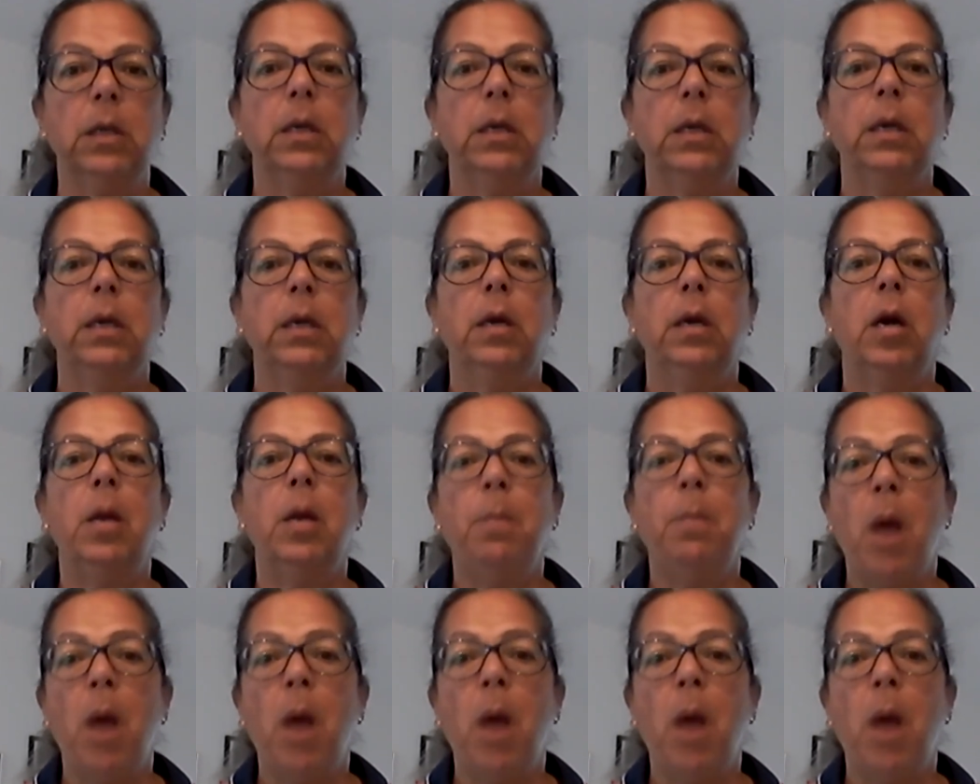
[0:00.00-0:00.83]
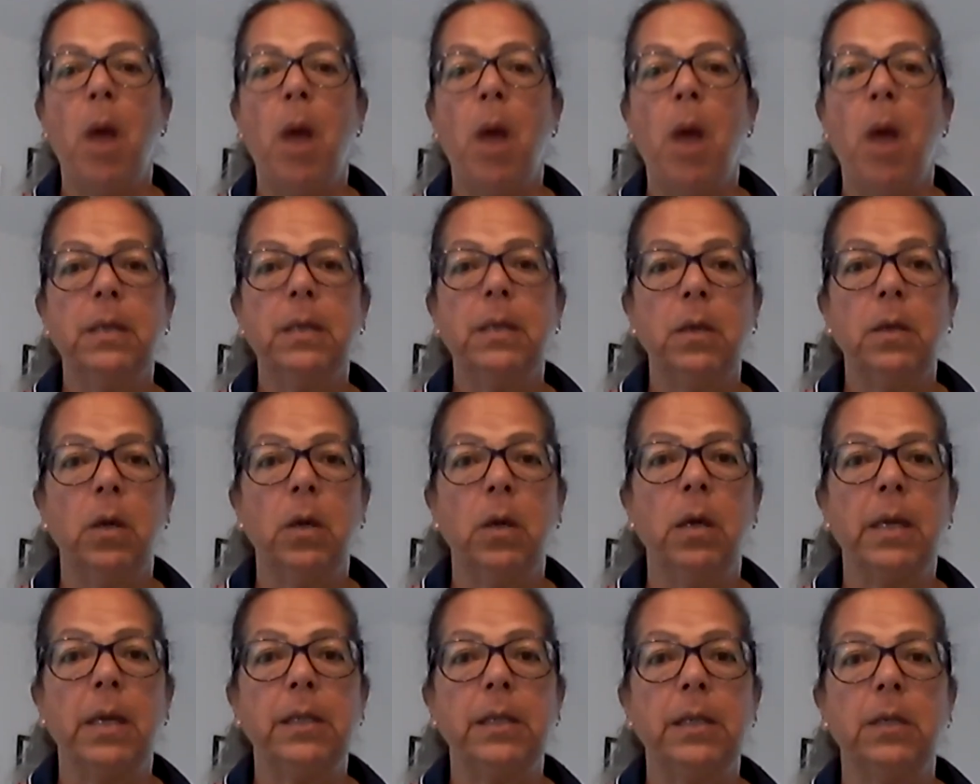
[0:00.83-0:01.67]
Her mom is a cook at
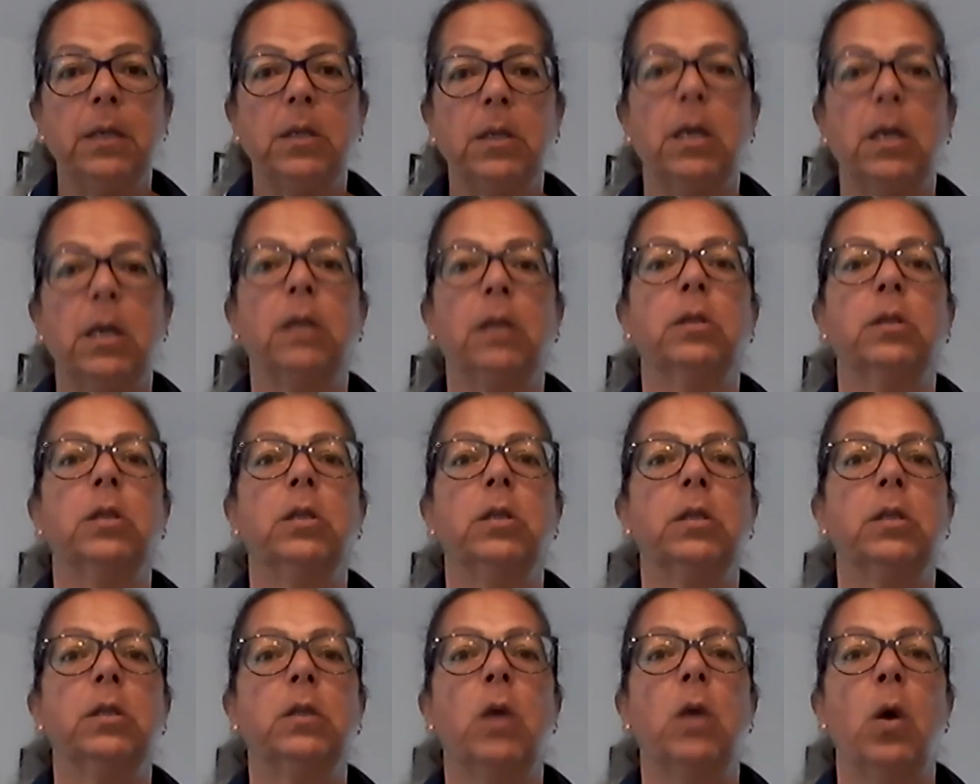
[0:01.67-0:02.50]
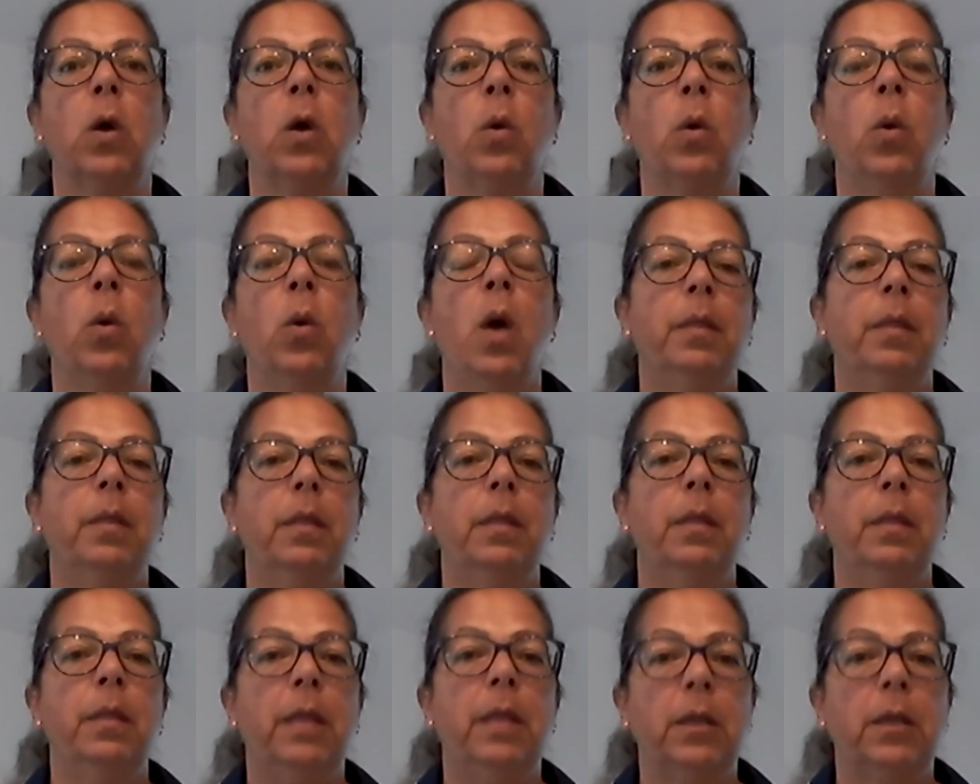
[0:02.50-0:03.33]
the shelter, so
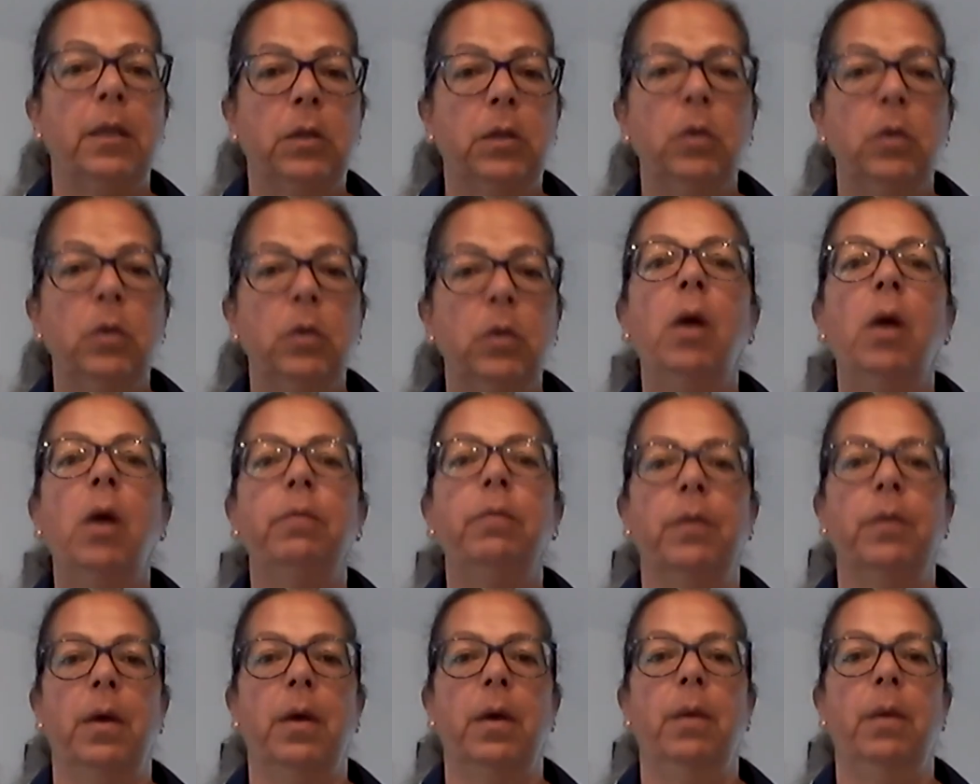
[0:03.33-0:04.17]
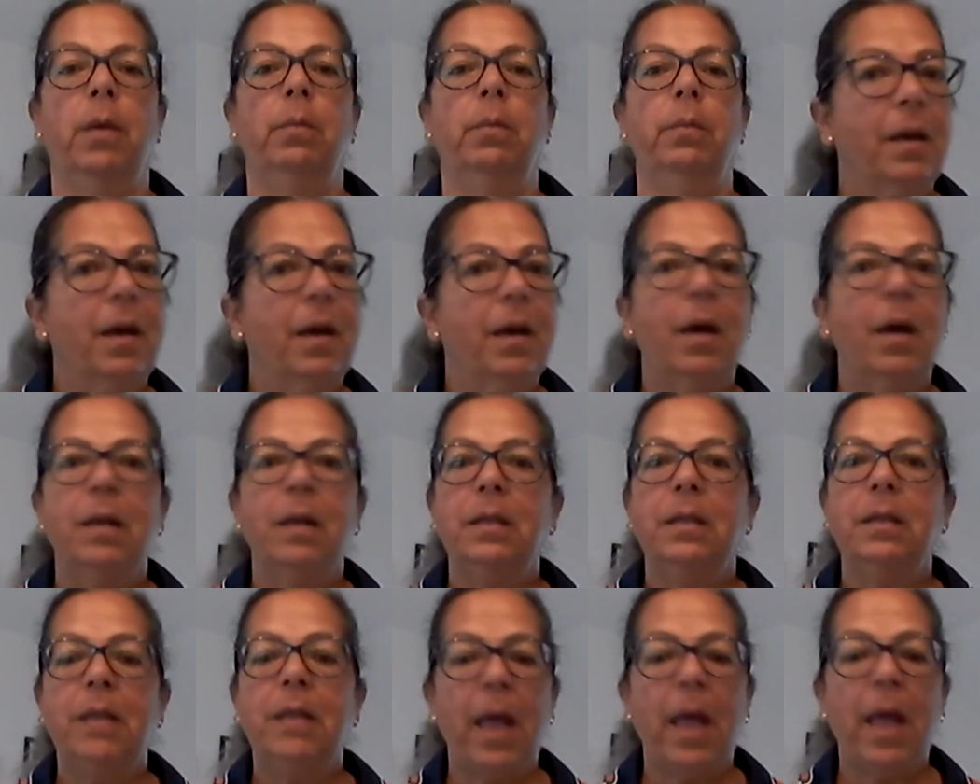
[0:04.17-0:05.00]
the 2 of them,
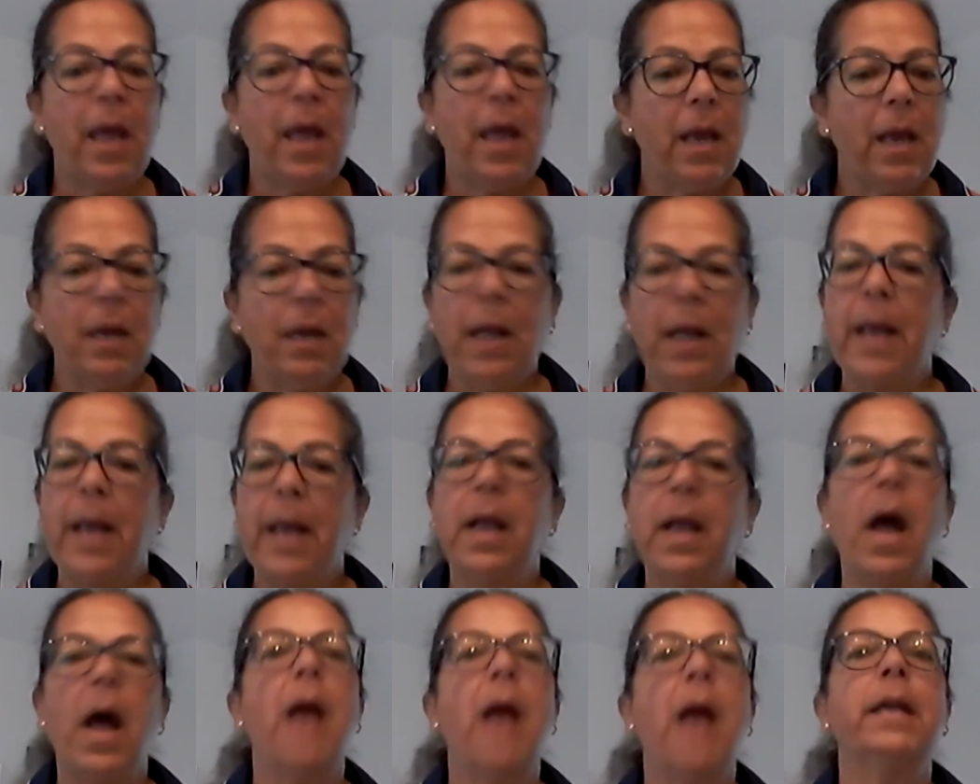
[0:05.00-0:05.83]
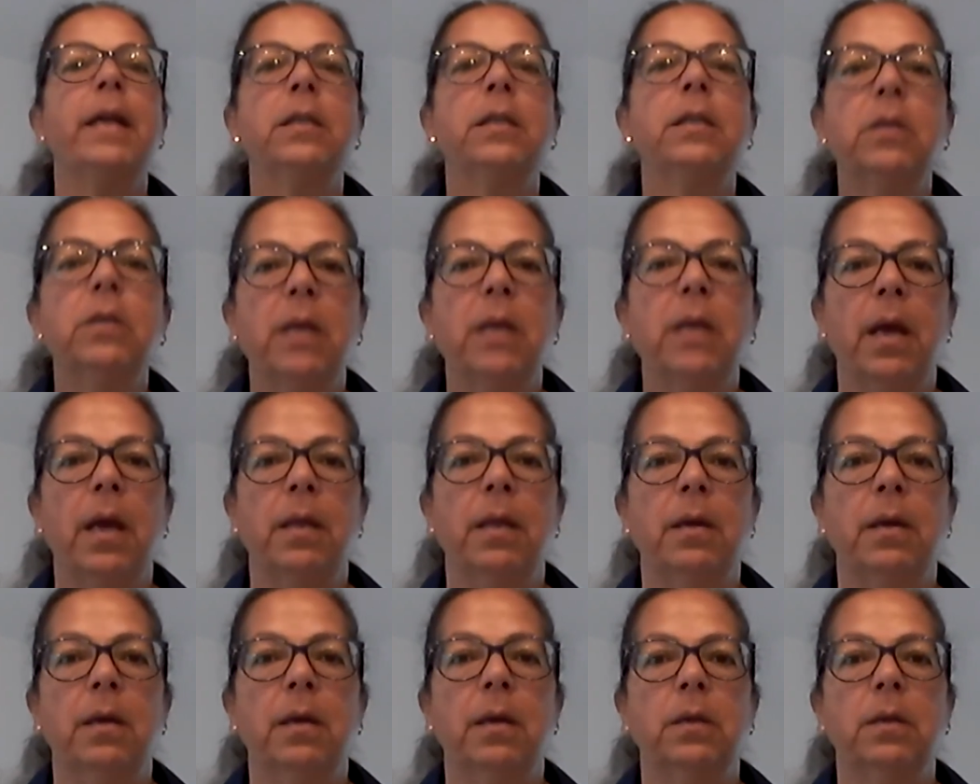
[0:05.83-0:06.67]
they like got it
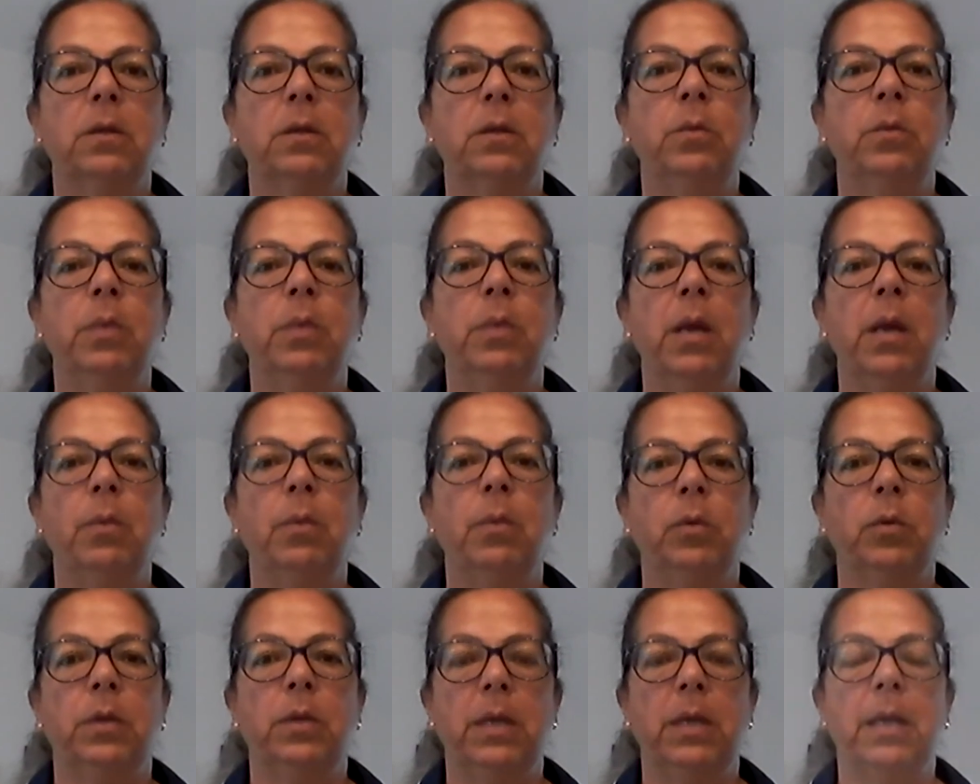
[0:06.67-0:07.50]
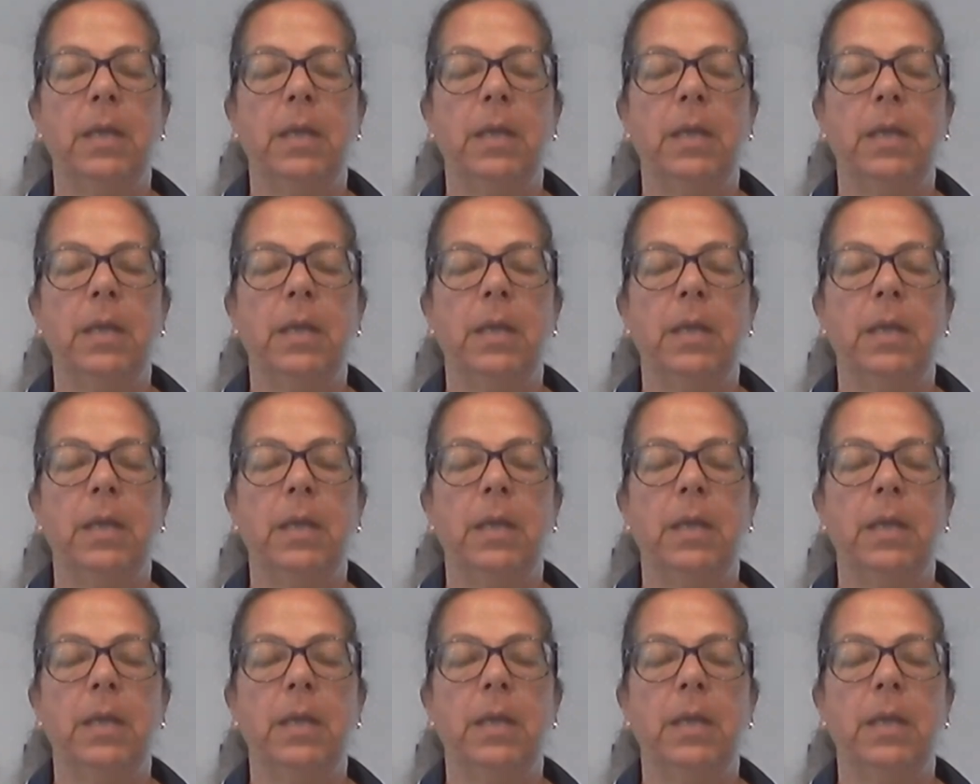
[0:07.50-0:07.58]
together to be able to get the